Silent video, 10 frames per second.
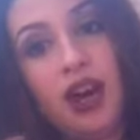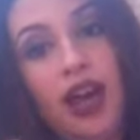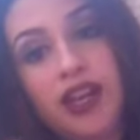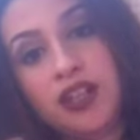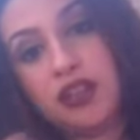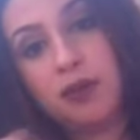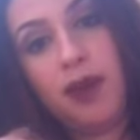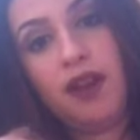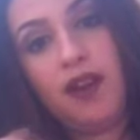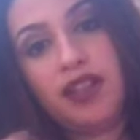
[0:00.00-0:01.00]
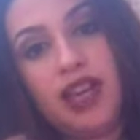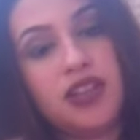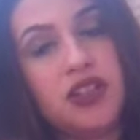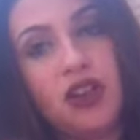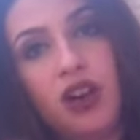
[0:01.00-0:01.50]
ask your parents,
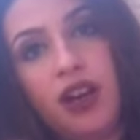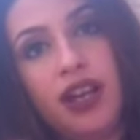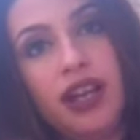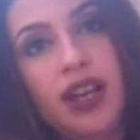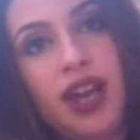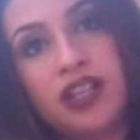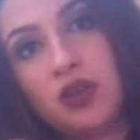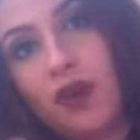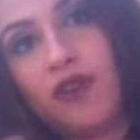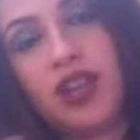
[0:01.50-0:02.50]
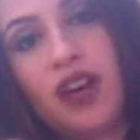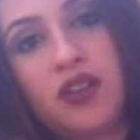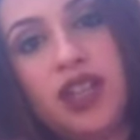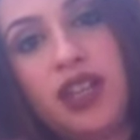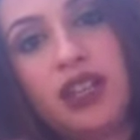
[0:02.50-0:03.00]
ask your guardian, ask whoever's
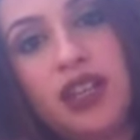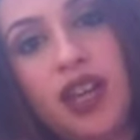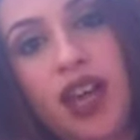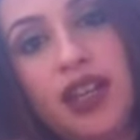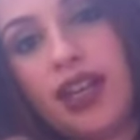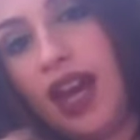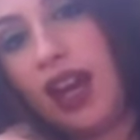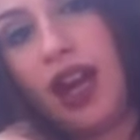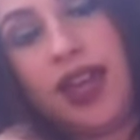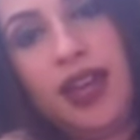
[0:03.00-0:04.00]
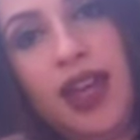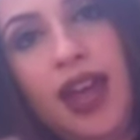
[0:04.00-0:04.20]
house it is, can I?